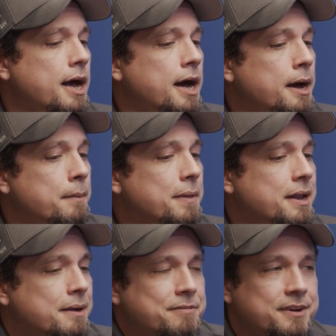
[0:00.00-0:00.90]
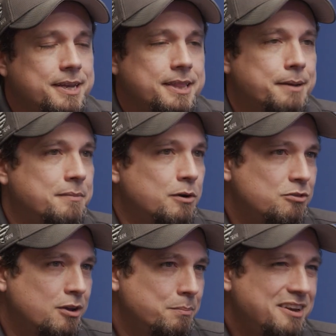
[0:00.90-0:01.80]
And I'm finding that
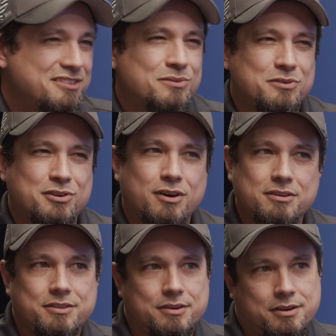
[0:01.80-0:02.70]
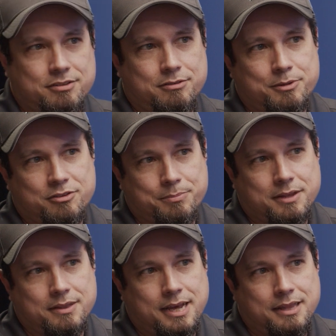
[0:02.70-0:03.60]
most companies don't talk to their customers
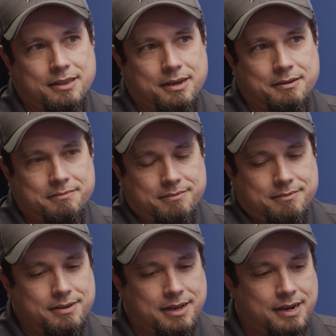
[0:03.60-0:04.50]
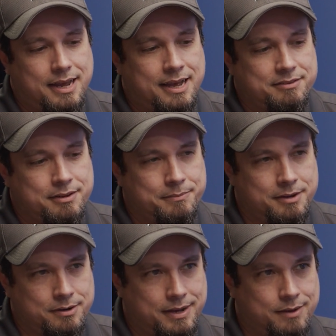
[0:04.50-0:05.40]
about that. They kind of ask them,
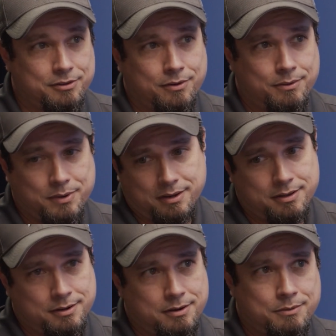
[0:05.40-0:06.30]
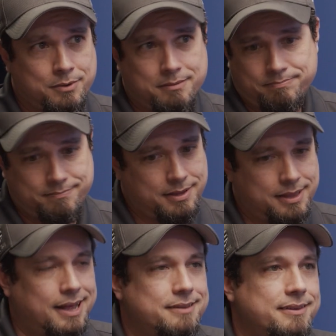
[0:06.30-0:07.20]
how tall, what color hardware,
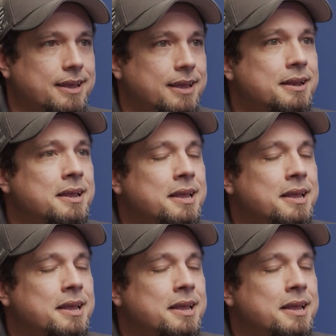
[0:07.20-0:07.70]
and that's it.